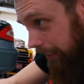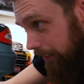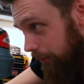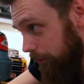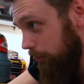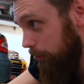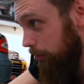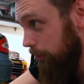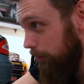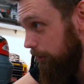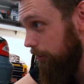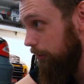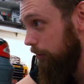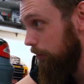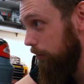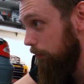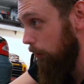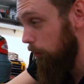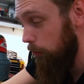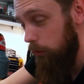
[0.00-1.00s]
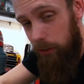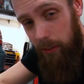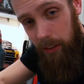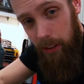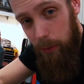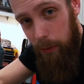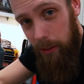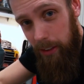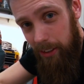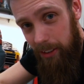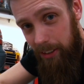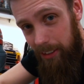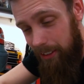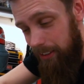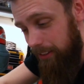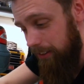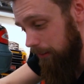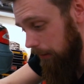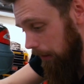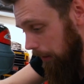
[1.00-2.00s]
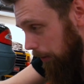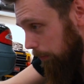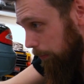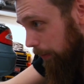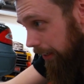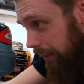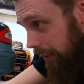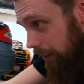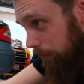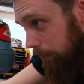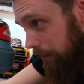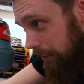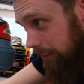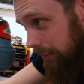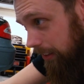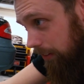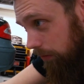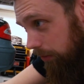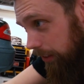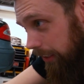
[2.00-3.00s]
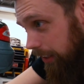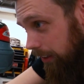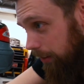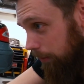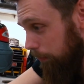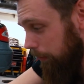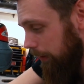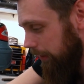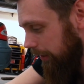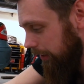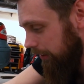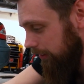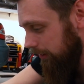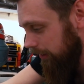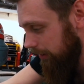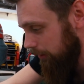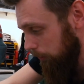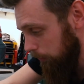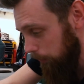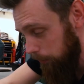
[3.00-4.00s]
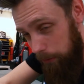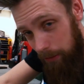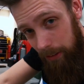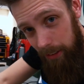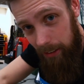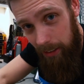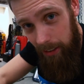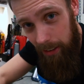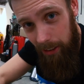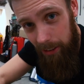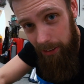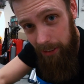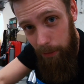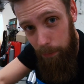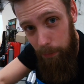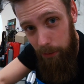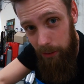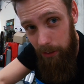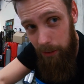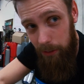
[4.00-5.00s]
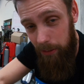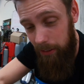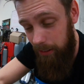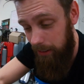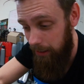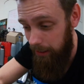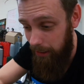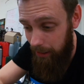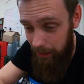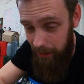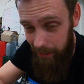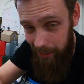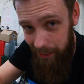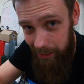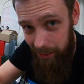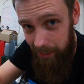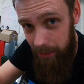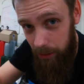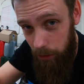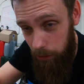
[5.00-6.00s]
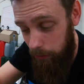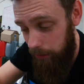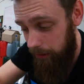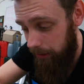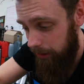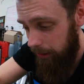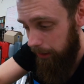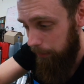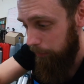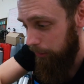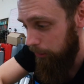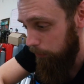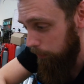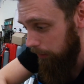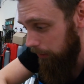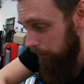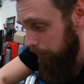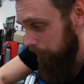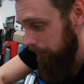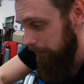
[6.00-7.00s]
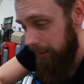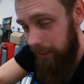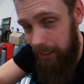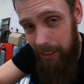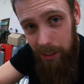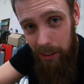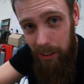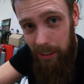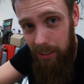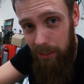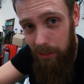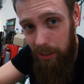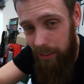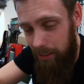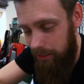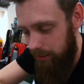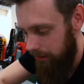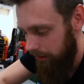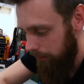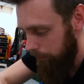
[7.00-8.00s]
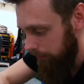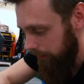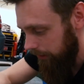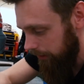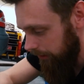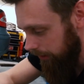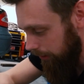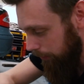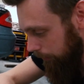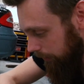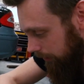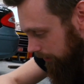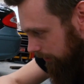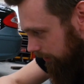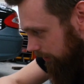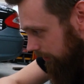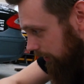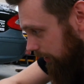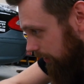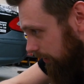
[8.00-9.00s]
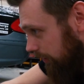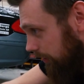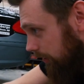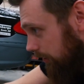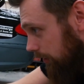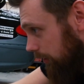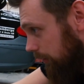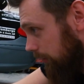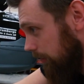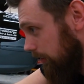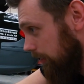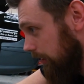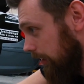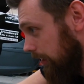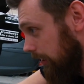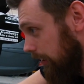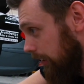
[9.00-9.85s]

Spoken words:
answers to most of the questions. I might have missed something out, but as I told you in the last episode, let us know in the comments below, and I'll try to answer them in the comments instead. So